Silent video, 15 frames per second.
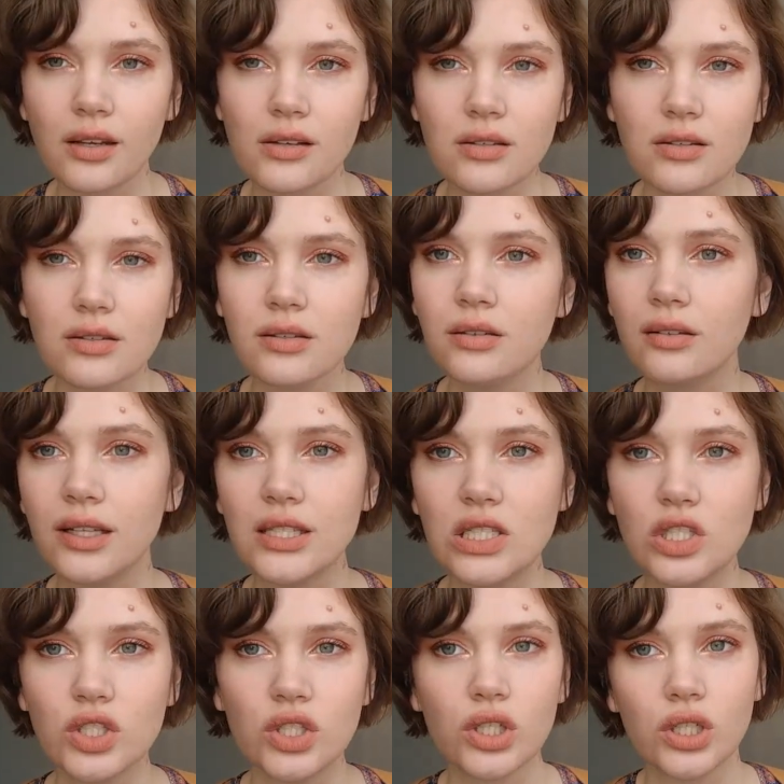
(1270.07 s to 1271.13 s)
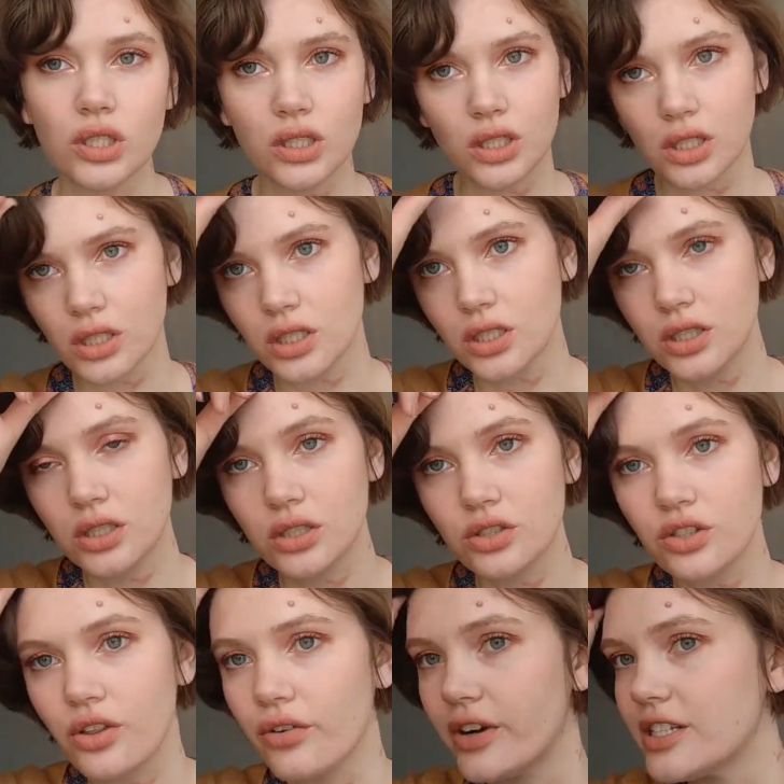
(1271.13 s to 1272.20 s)
And let's turn
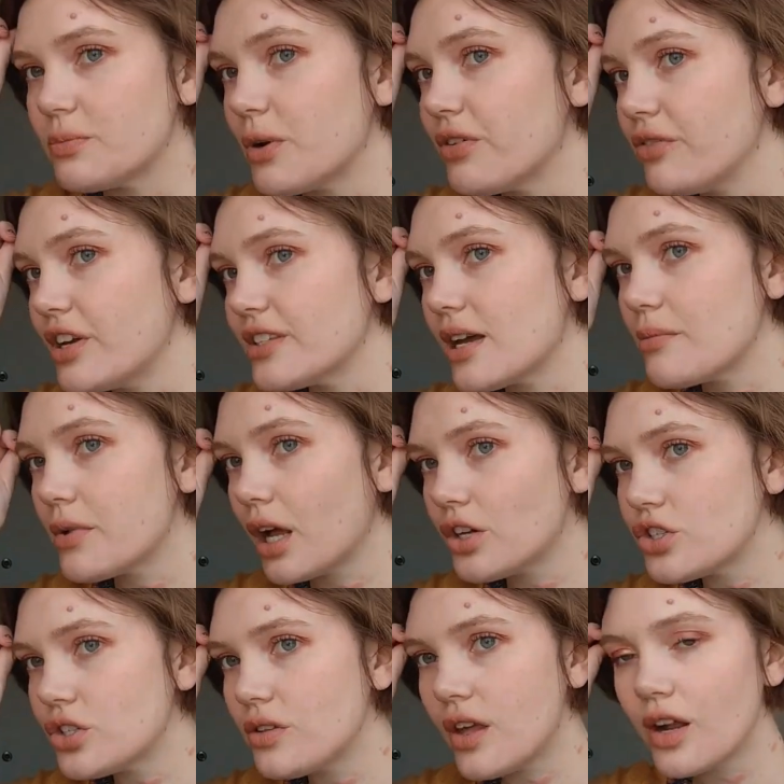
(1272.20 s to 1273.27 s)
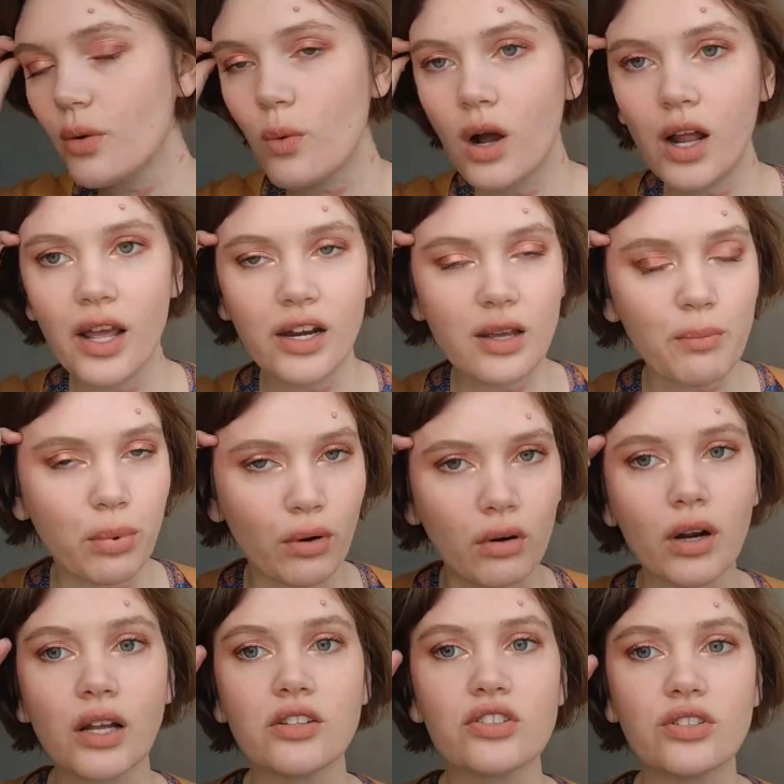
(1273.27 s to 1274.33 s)
to the rest of my face. I'm not sure that I want any
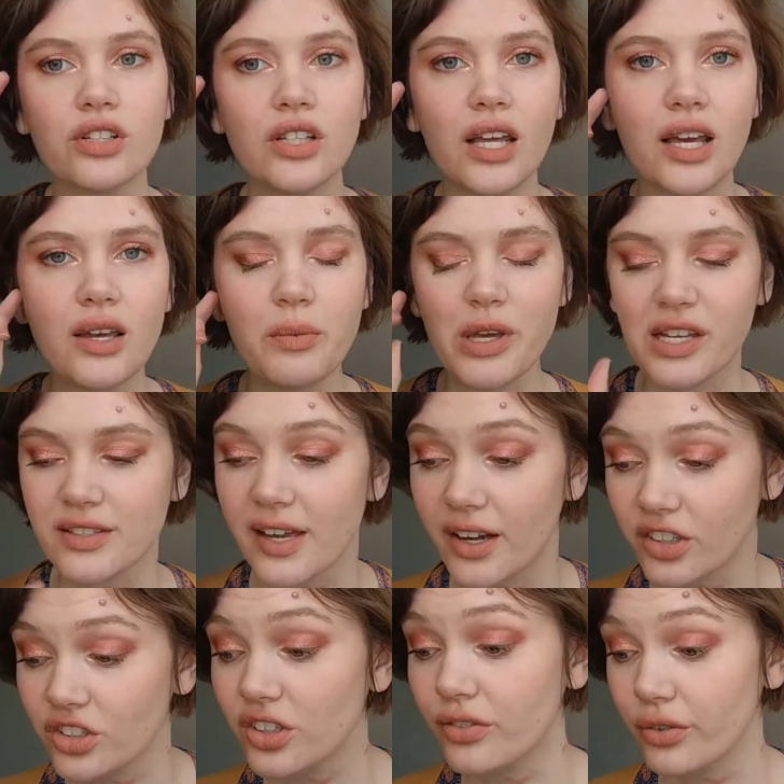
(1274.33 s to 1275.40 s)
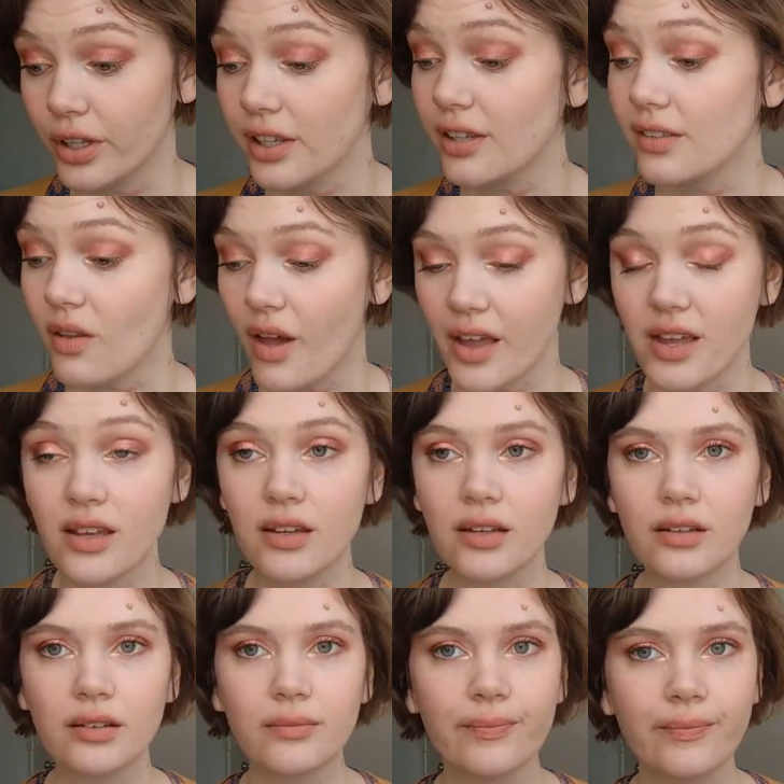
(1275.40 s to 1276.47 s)
bronzer today because I actually really like
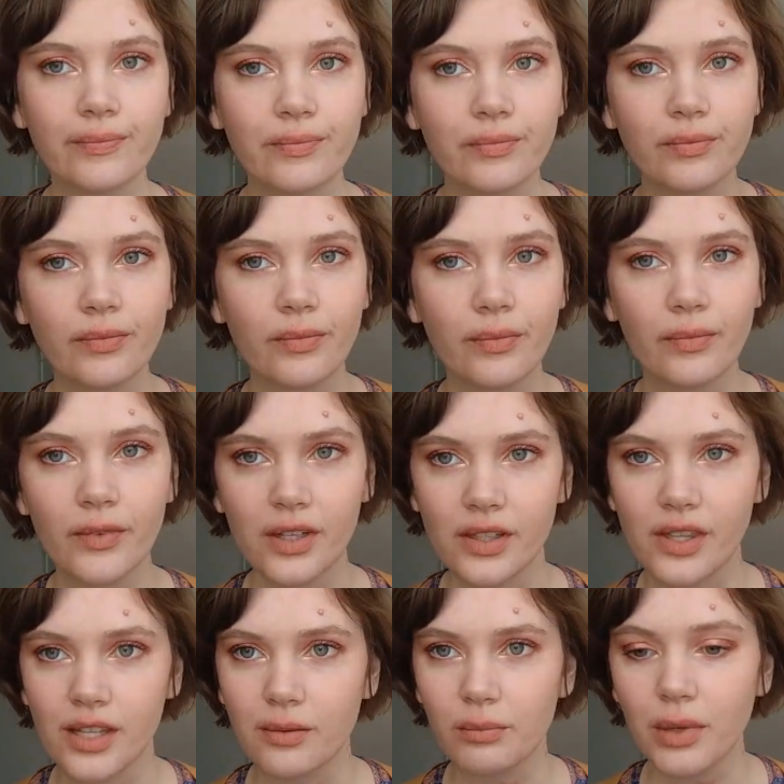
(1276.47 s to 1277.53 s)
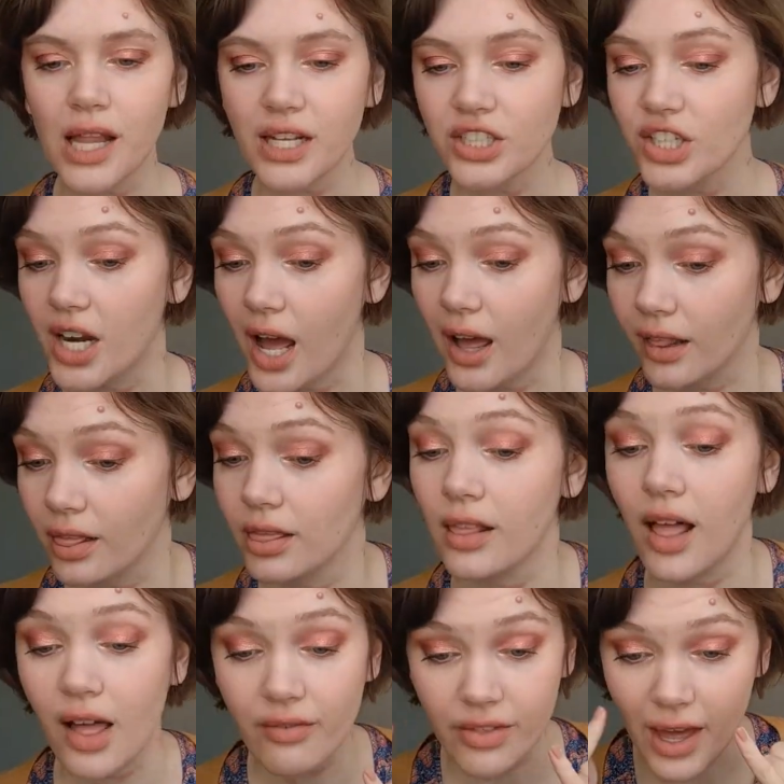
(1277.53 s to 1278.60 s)
the complexion. I
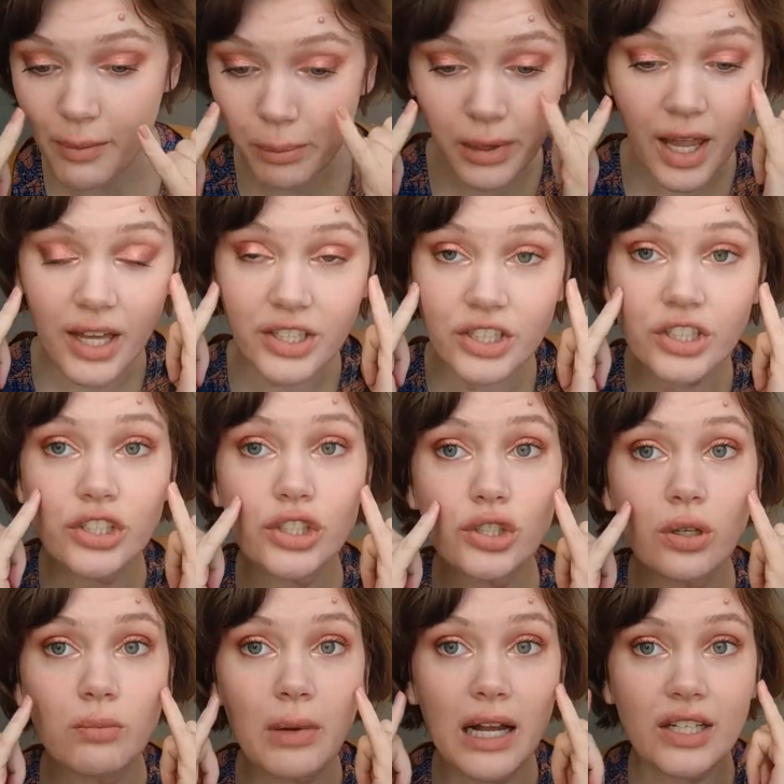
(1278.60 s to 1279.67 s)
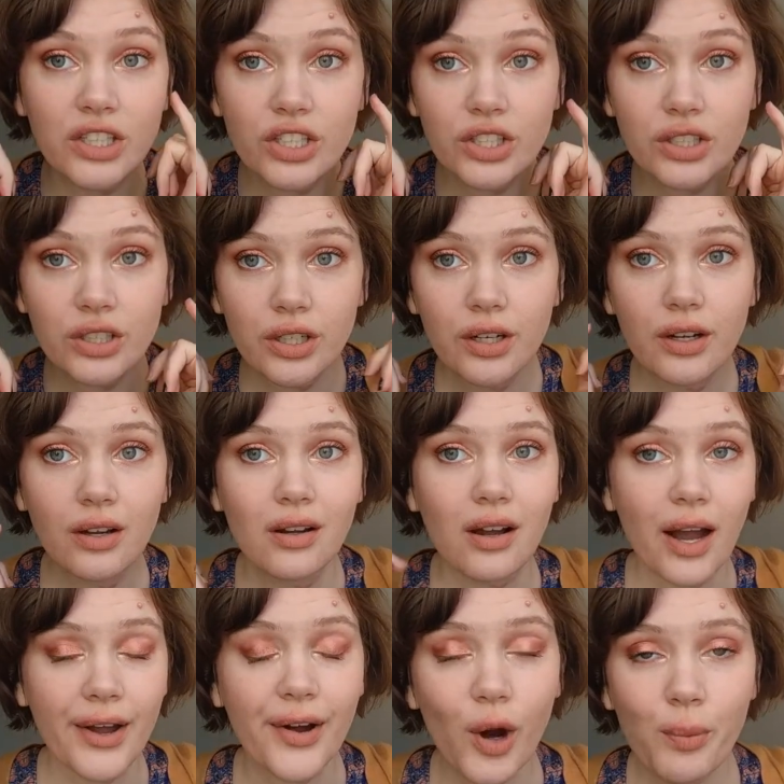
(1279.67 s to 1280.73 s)
love that blush so much
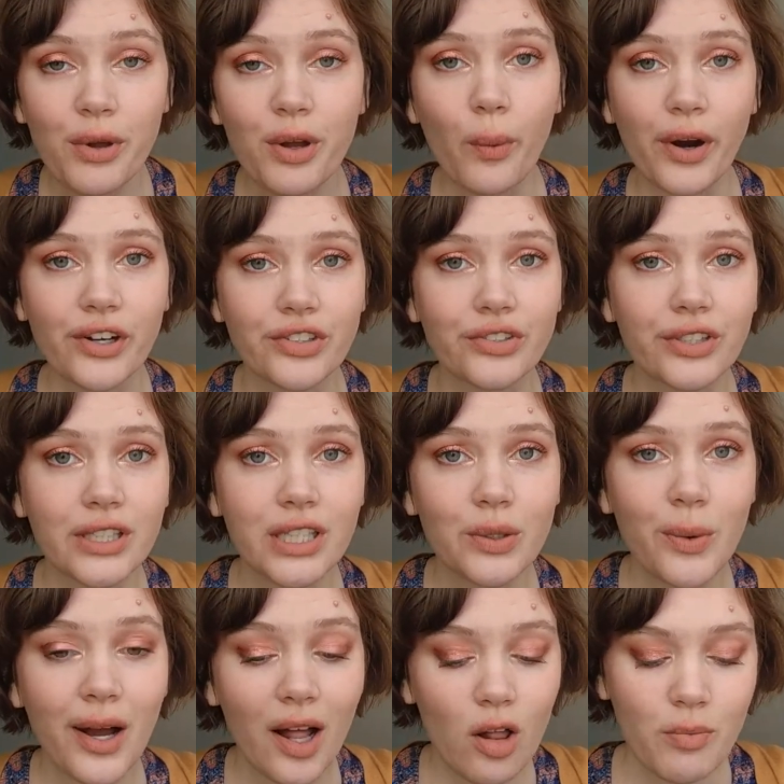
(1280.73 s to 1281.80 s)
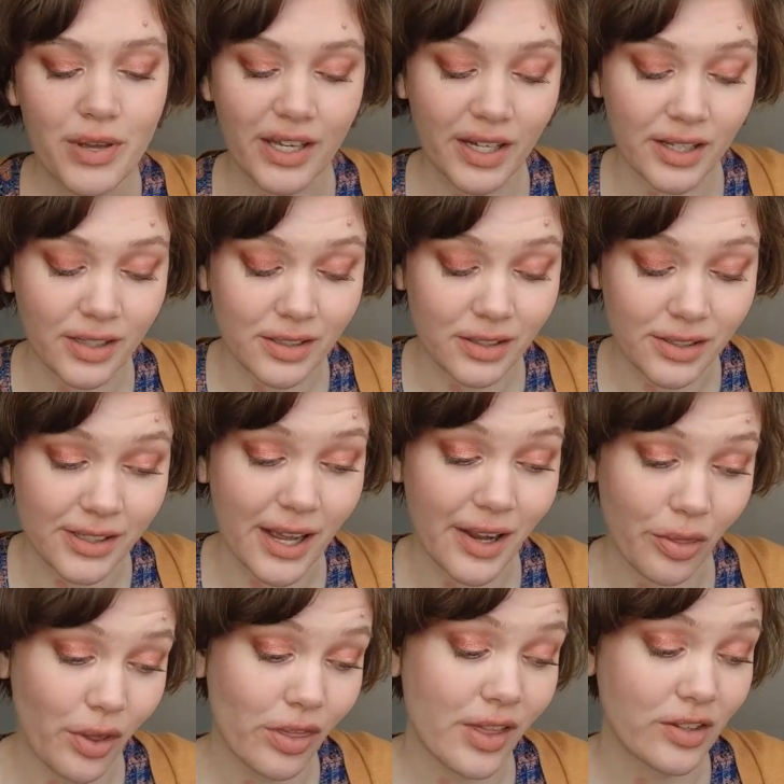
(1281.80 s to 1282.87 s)
hope it wears really well because
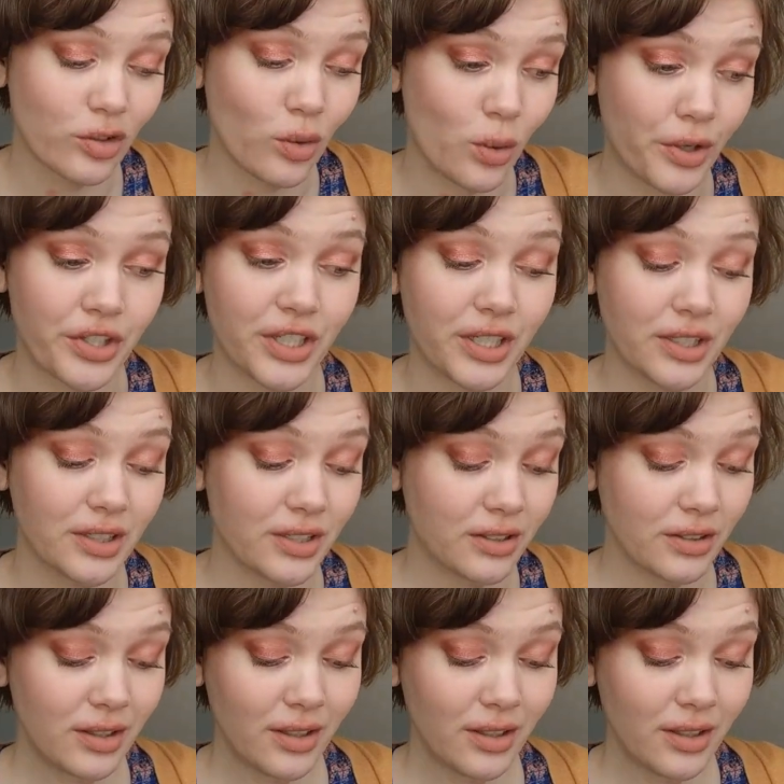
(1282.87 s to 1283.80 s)
I think that's gorgeous.